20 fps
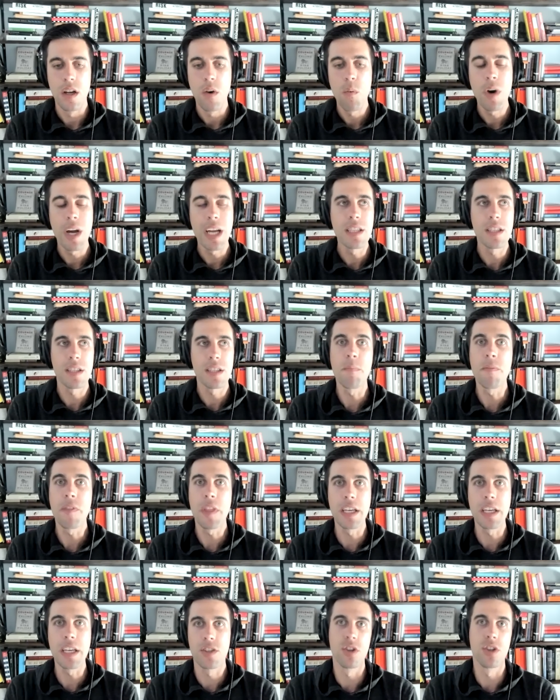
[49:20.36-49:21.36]
Well, and some
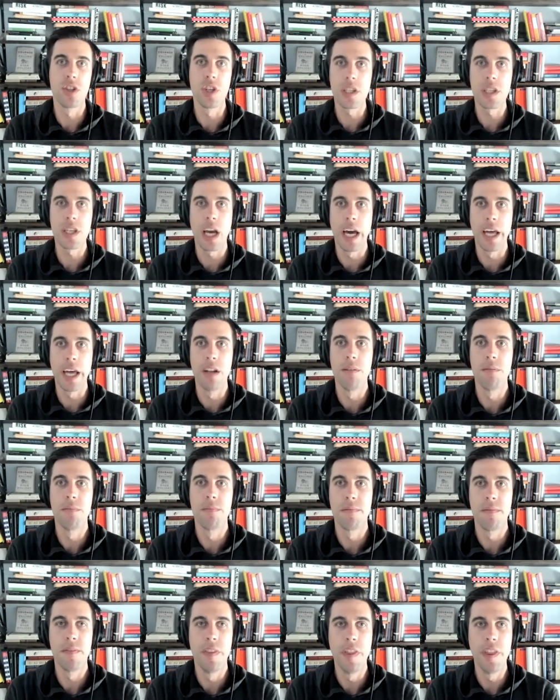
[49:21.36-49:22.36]
things are just kind of
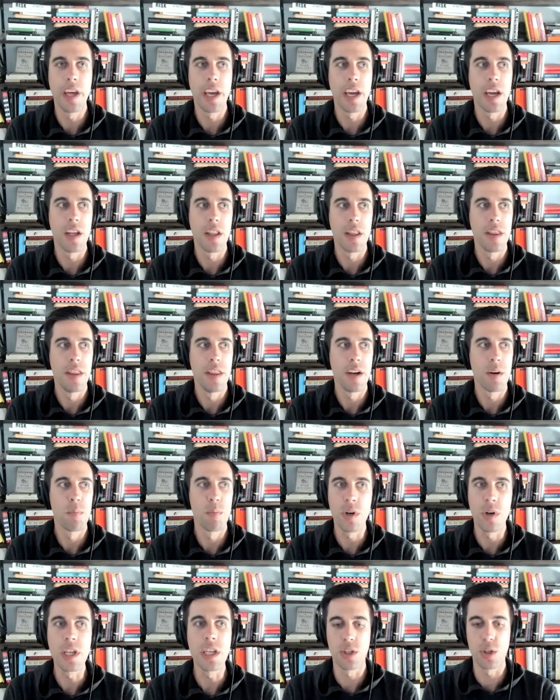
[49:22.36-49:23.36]
they they're
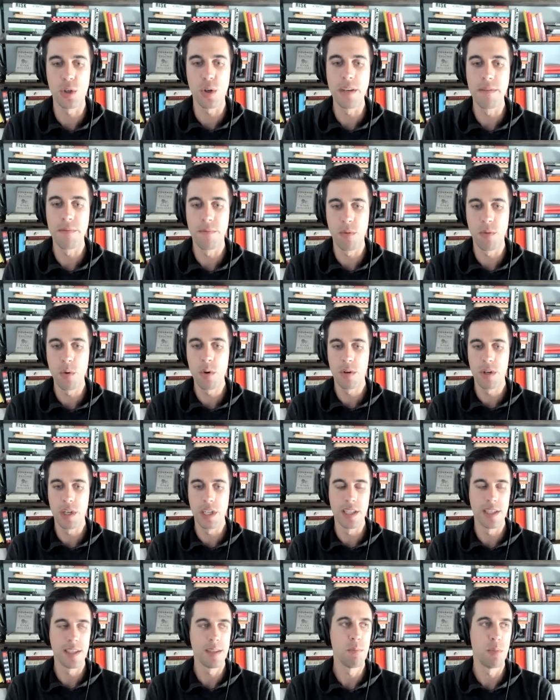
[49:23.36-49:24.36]
pretty straightforward
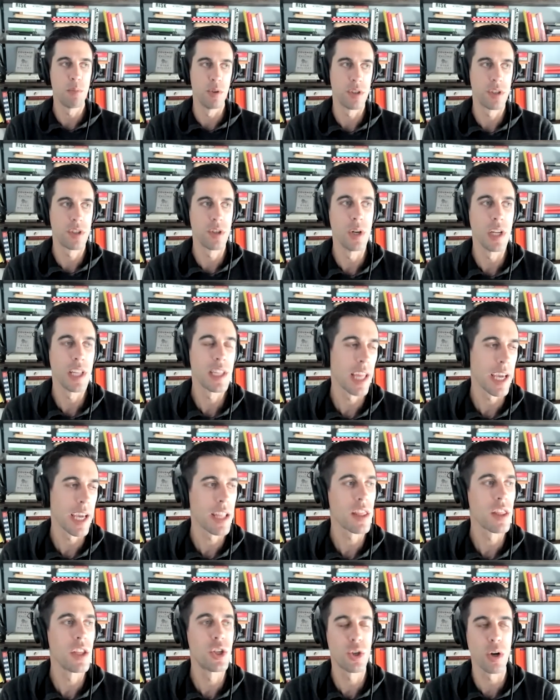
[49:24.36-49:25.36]
and simple. So it's
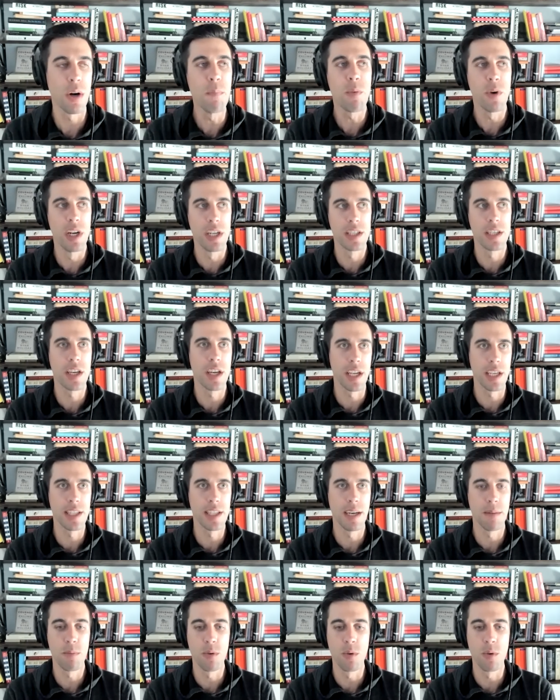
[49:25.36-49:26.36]
like the Trump one is a good
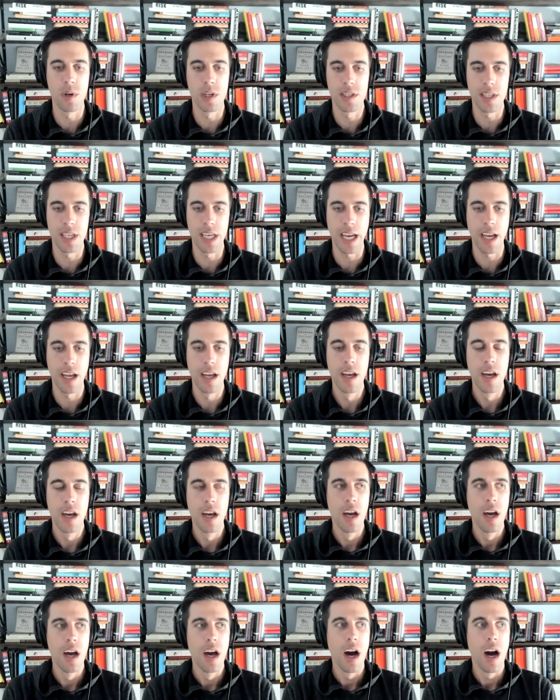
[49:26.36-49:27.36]
example where it's like,
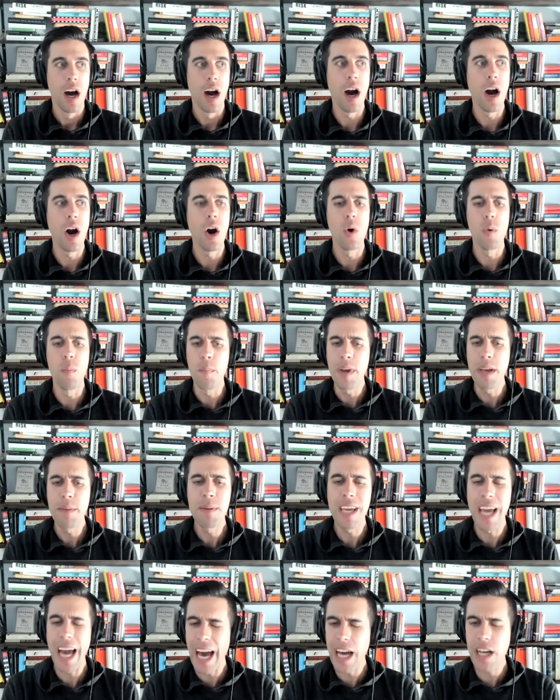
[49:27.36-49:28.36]
oh,
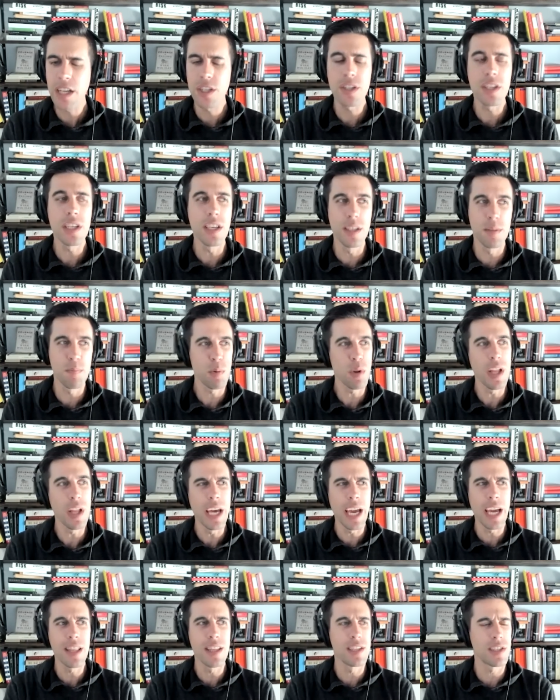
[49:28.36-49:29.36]
maybe actually he's
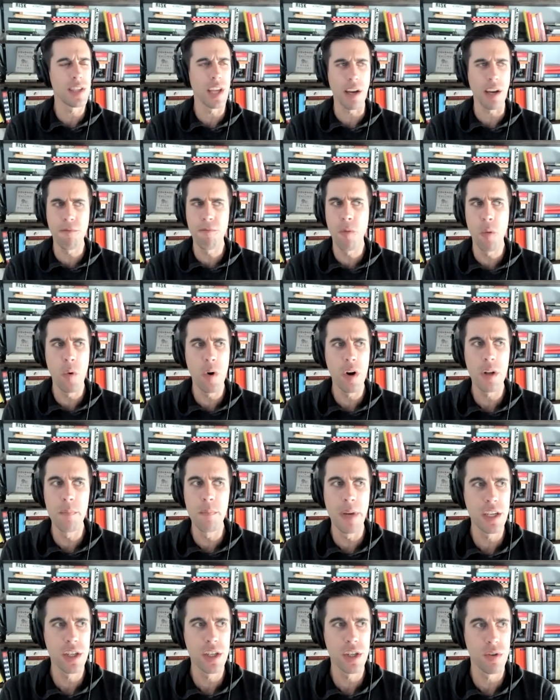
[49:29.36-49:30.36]
playing this like four
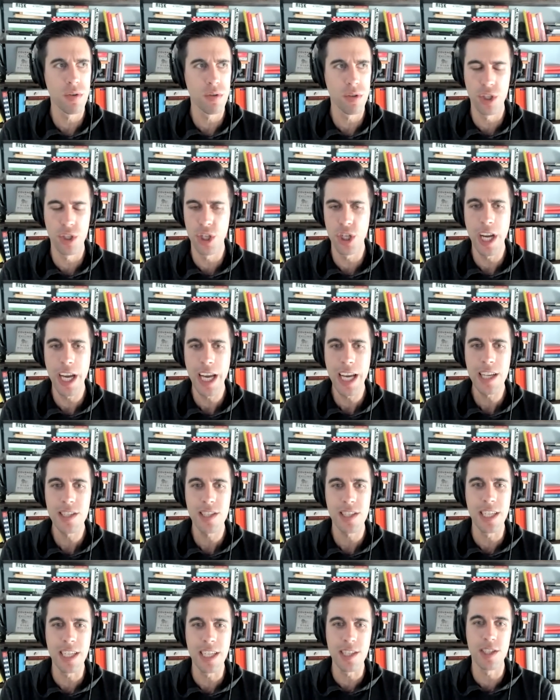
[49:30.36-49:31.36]
dimensional chess,
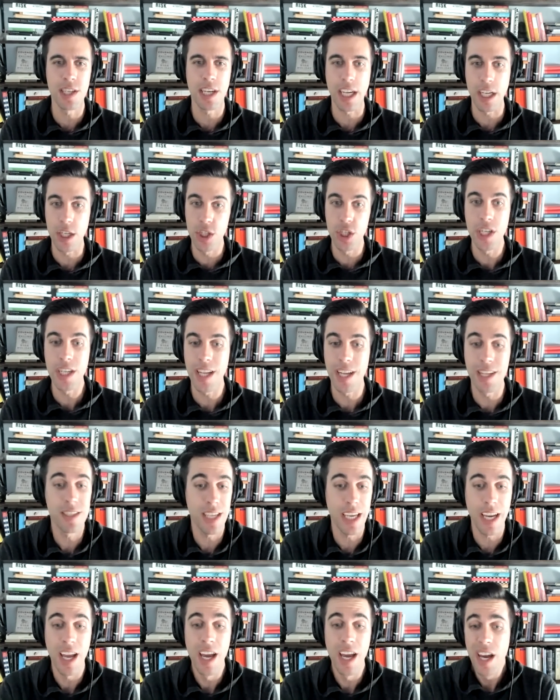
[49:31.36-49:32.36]
and he's like a G. It's
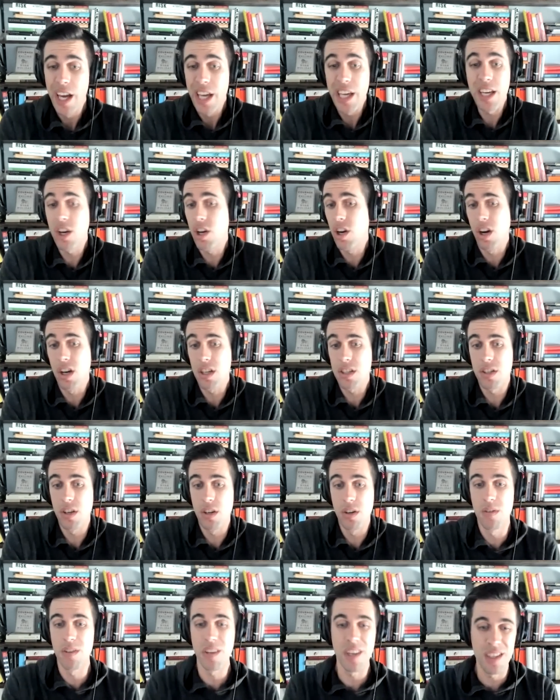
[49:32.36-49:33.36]
like he could
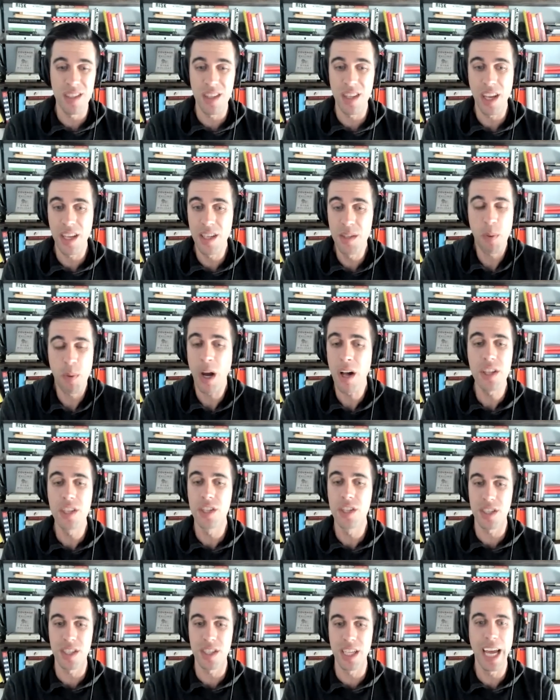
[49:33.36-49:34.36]
also he's probably
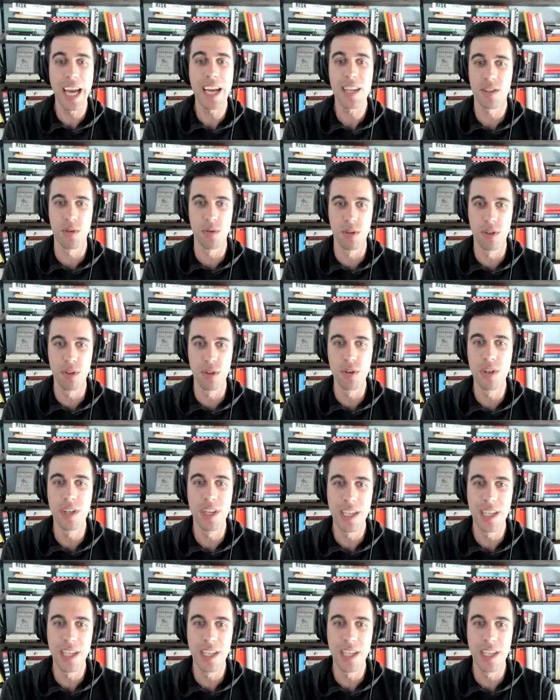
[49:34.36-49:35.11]
just an asshole, dude.